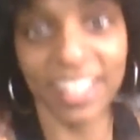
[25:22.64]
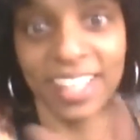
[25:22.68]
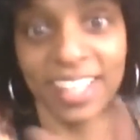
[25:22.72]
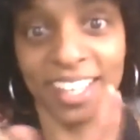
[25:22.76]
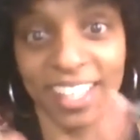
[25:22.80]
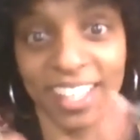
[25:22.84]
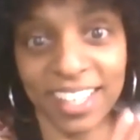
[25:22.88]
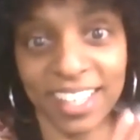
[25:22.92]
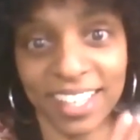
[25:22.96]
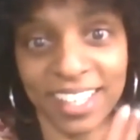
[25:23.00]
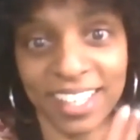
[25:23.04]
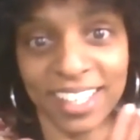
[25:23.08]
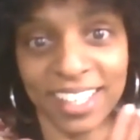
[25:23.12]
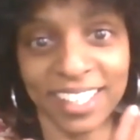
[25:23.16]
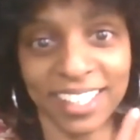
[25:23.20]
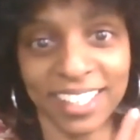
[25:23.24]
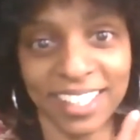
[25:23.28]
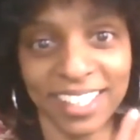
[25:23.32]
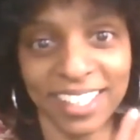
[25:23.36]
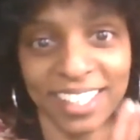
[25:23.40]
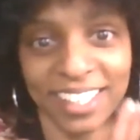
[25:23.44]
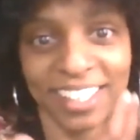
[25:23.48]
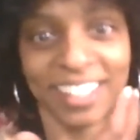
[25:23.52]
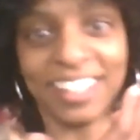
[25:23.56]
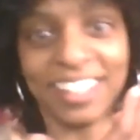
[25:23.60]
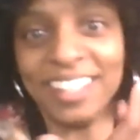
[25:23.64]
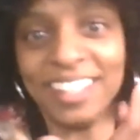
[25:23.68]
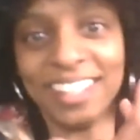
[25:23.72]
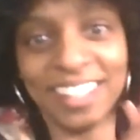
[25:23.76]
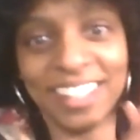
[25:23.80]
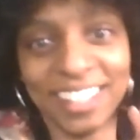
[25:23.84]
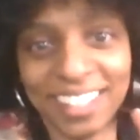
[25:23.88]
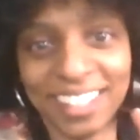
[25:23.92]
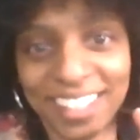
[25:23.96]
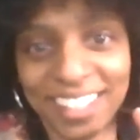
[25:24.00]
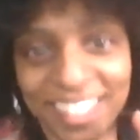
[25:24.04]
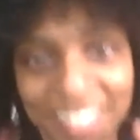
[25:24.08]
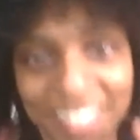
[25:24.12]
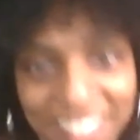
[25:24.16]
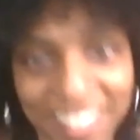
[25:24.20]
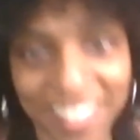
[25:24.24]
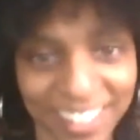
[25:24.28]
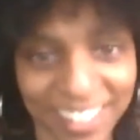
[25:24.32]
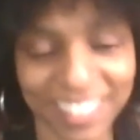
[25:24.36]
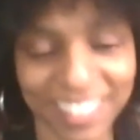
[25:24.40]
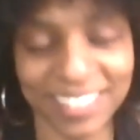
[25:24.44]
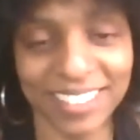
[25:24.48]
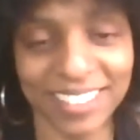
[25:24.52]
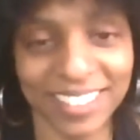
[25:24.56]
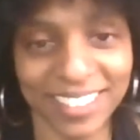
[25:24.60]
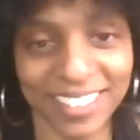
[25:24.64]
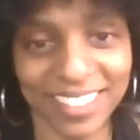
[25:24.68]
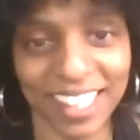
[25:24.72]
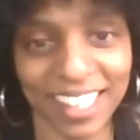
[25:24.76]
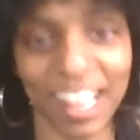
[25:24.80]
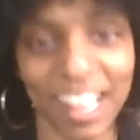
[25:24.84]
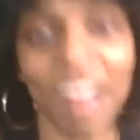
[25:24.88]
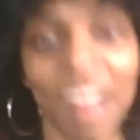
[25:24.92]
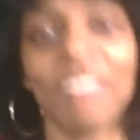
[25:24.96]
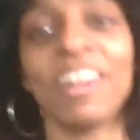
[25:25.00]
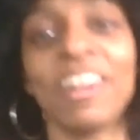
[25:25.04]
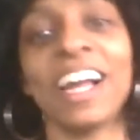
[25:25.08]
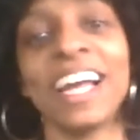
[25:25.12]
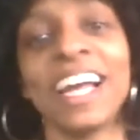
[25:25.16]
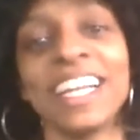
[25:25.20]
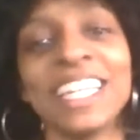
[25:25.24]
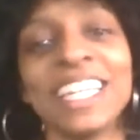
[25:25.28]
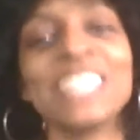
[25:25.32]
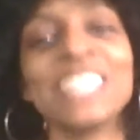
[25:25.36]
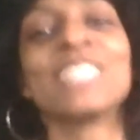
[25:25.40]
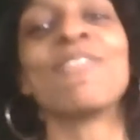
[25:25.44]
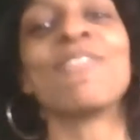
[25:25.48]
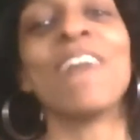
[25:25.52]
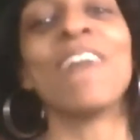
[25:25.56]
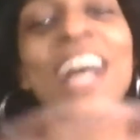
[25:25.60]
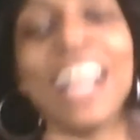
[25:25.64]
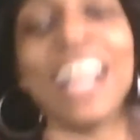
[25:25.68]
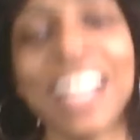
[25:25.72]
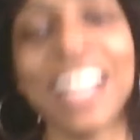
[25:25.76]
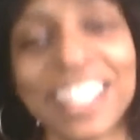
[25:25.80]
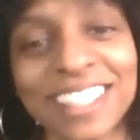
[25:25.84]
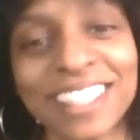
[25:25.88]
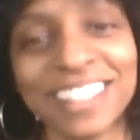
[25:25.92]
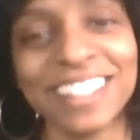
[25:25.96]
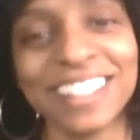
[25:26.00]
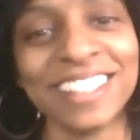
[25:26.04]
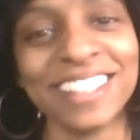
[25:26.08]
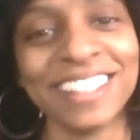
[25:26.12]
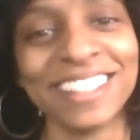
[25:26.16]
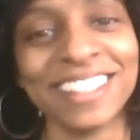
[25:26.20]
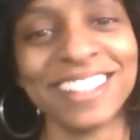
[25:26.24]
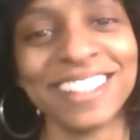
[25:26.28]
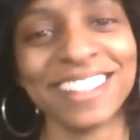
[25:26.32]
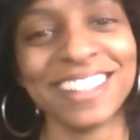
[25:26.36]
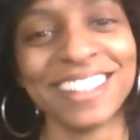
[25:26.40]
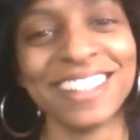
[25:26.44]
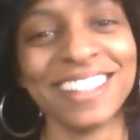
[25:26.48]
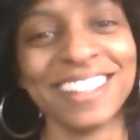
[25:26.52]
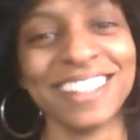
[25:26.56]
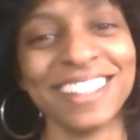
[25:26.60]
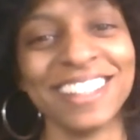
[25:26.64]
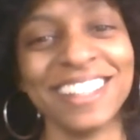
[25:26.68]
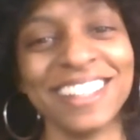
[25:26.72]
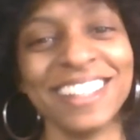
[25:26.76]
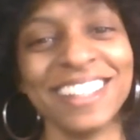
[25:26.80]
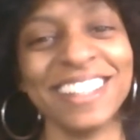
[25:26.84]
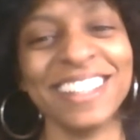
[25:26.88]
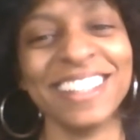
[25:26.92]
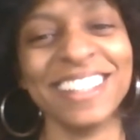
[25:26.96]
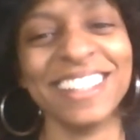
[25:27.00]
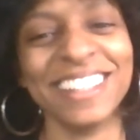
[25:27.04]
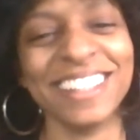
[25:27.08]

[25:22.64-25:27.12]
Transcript: Uh, uh you know. All right, it's fine. It's fine.